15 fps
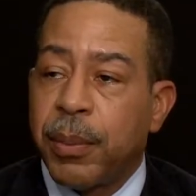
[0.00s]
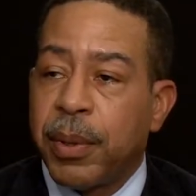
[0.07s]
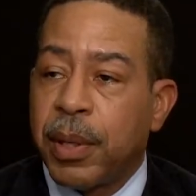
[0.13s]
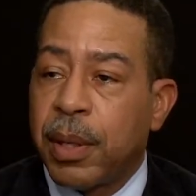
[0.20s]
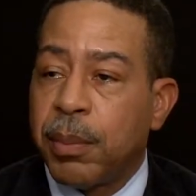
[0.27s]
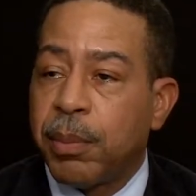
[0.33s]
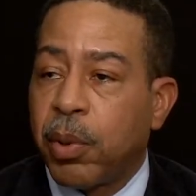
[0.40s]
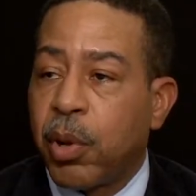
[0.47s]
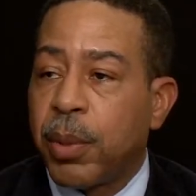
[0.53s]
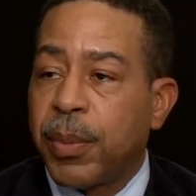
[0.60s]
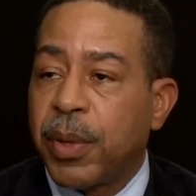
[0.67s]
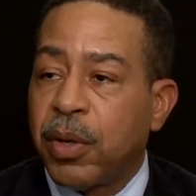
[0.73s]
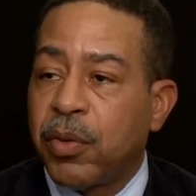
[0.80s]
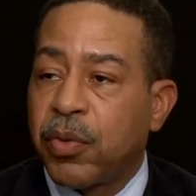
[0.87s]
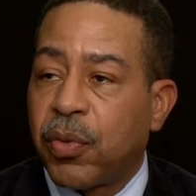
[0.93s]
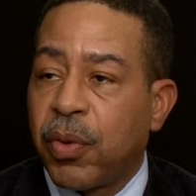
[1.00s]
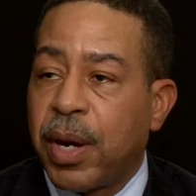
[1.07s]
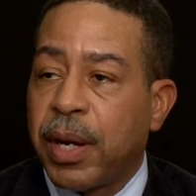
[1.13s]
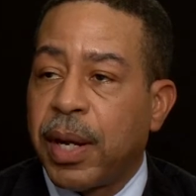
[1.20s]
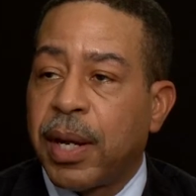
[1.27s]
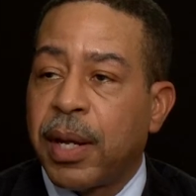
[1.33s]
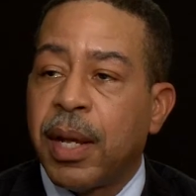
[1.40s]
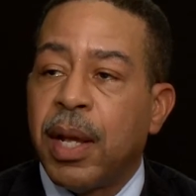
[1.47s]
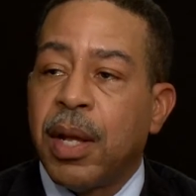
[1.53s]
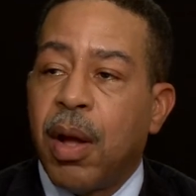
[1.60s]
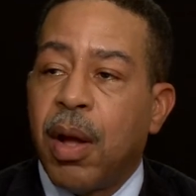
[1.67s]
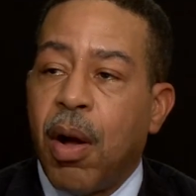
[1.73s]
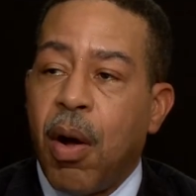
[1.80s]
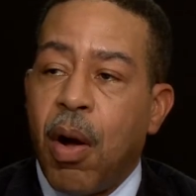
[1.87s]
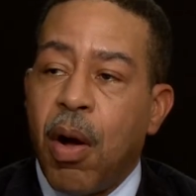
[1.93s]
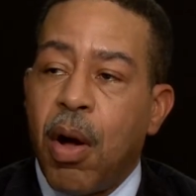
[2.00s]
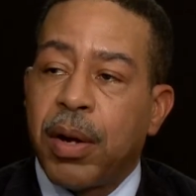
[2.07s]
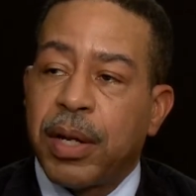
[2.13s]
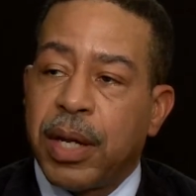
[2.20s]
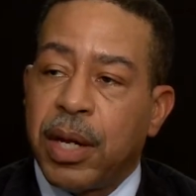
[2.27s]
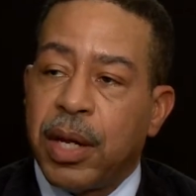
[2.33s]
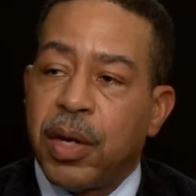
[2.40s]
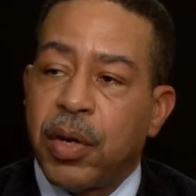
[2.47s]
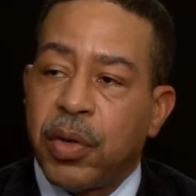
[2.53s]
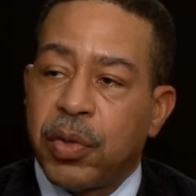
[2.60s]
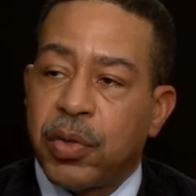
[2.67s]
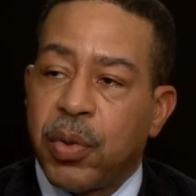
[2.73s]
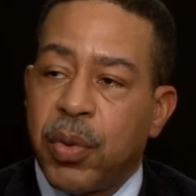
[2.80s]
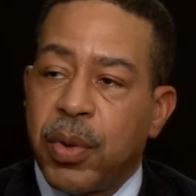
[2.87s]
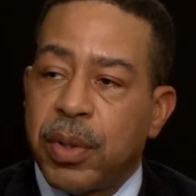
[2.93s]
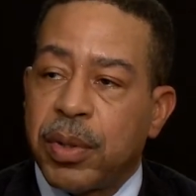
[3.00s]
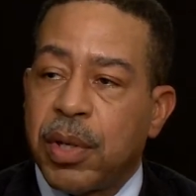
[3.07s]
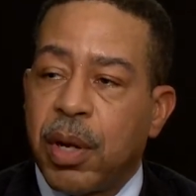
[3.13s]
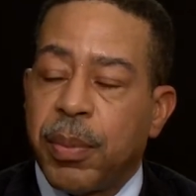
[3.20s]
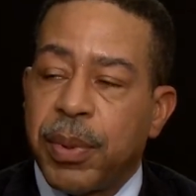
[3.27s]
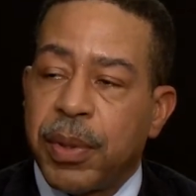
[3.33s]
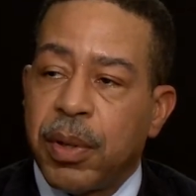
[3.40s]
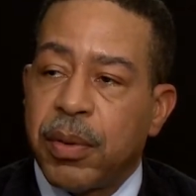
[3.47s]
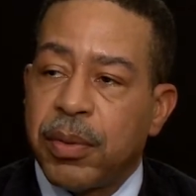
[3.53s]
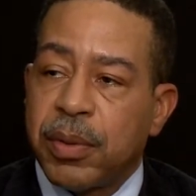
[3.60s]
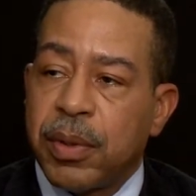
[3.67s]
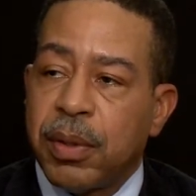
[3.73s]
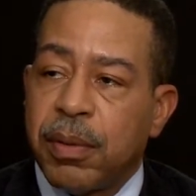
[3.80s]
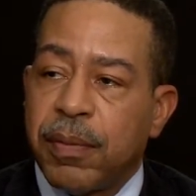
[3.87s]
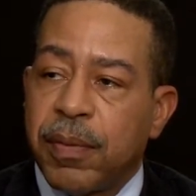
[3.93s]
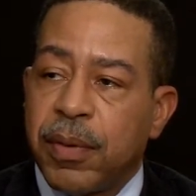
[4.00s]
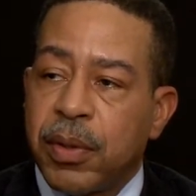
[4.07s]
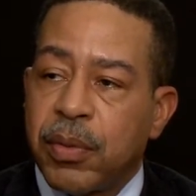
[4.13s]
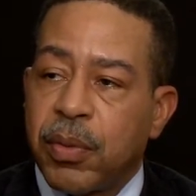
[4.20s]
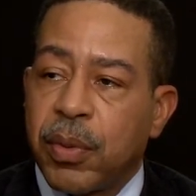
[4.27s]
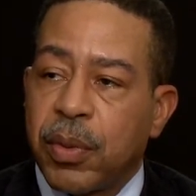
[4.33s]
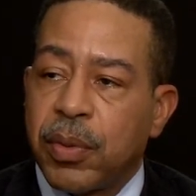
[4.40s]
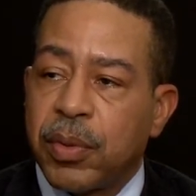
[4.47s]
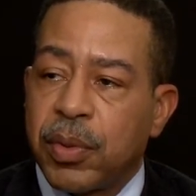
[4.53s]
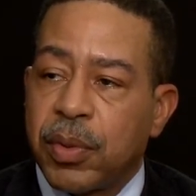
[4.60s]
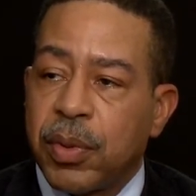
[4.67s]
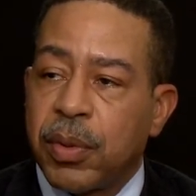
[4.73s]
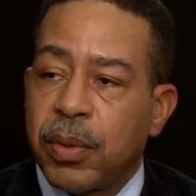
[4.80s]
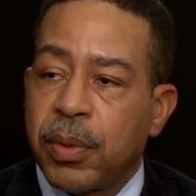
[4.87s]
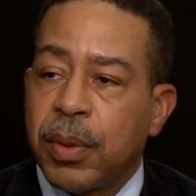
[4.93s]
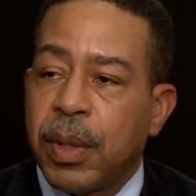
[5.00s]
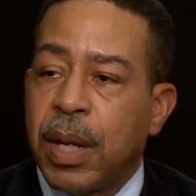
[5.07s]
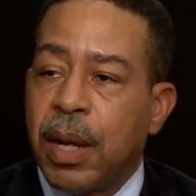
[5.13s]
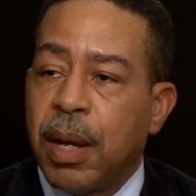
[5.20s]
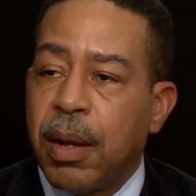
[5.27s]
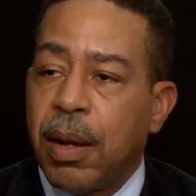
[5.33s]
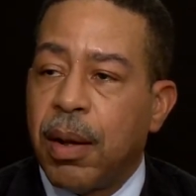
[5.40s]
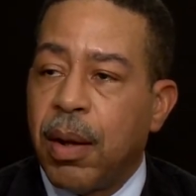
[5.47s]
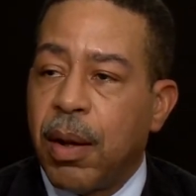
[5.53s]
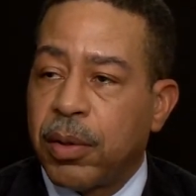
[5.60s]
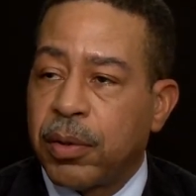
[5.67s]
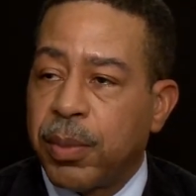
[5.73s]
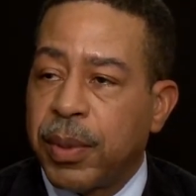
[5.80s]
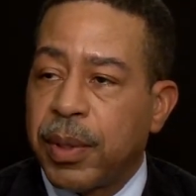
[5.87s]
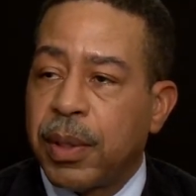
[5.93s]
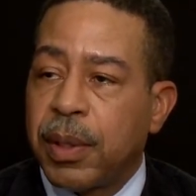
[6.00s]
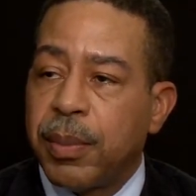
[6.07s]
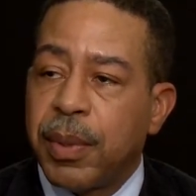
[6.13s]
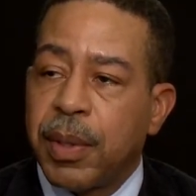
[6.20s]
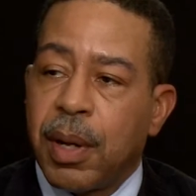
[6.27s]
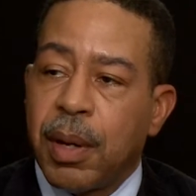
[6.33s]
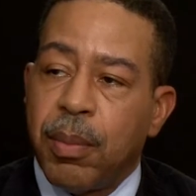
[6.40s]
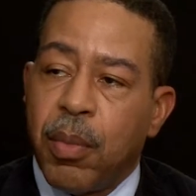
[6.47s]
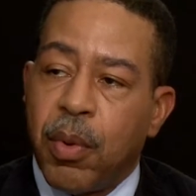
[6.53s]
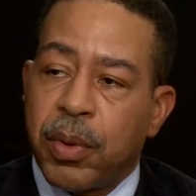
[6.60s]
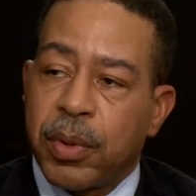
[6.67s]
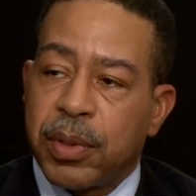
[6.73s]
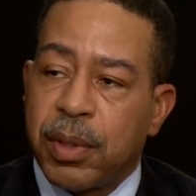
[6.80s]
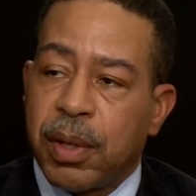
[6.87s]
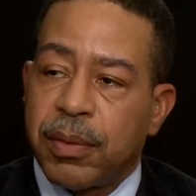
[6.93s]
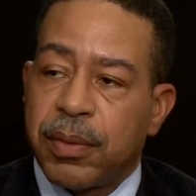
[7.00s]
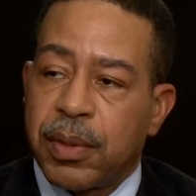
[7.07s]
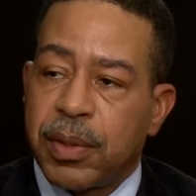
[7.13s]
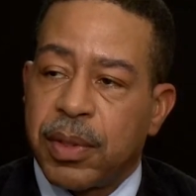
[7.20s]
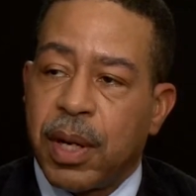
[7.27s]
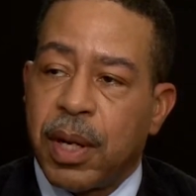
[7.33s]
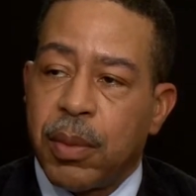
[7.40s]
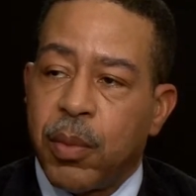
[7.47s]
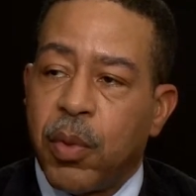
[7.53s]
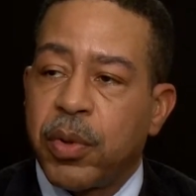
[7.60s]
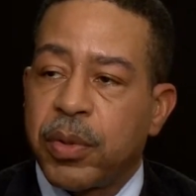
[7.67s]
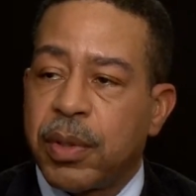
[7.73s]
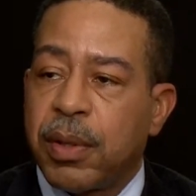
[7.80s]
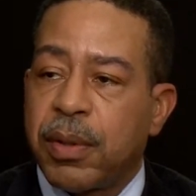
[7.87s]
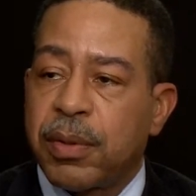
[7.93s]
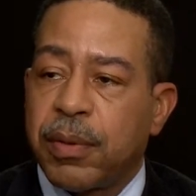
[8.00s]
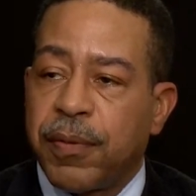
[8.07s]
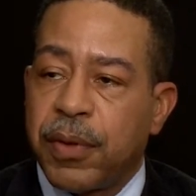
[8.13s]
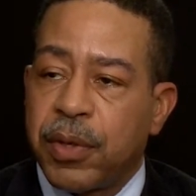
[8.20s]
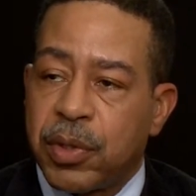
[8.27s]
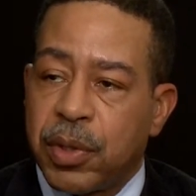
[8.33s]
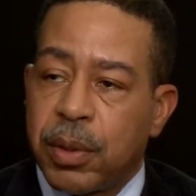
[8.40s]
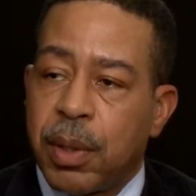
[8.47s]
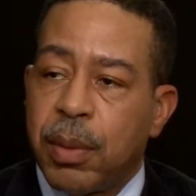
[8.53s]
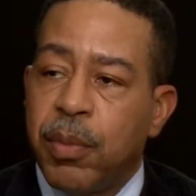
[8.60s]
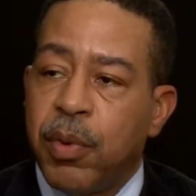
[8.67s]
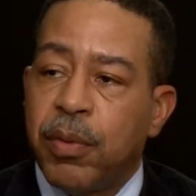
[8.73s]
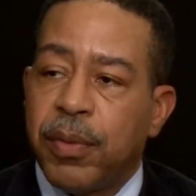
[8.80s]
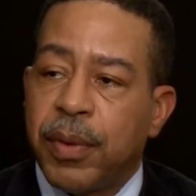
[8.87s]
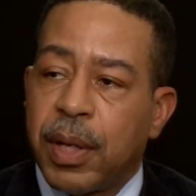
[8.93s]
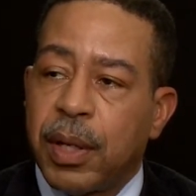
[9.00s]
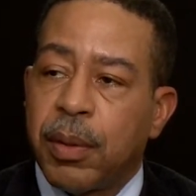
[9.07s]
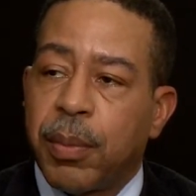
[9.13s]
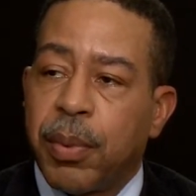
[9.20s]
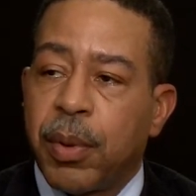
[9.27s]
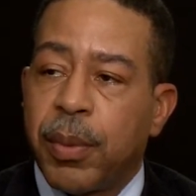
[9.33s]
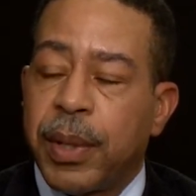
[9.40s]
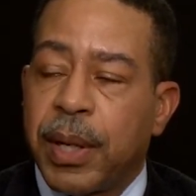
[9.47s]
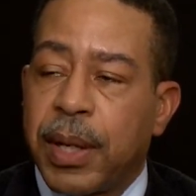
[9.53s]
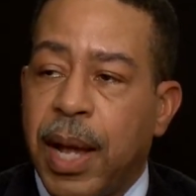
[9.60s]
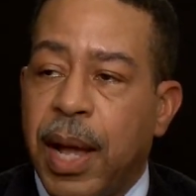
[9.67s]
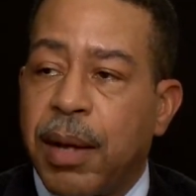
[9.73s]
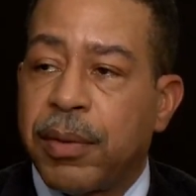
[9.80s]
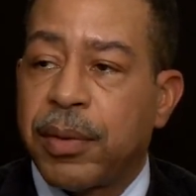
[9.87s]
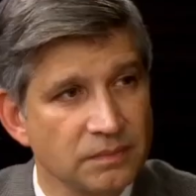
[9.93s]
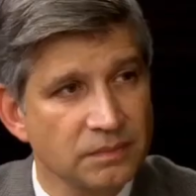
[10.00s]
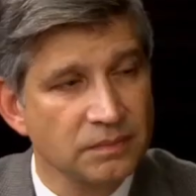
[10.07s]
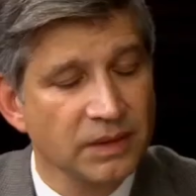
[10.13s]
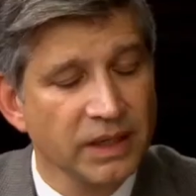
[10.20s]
But employment and training are geared towards helping those individuals to ultimately become more self-sustaining, more self-sufficient, and moving into permanent housing.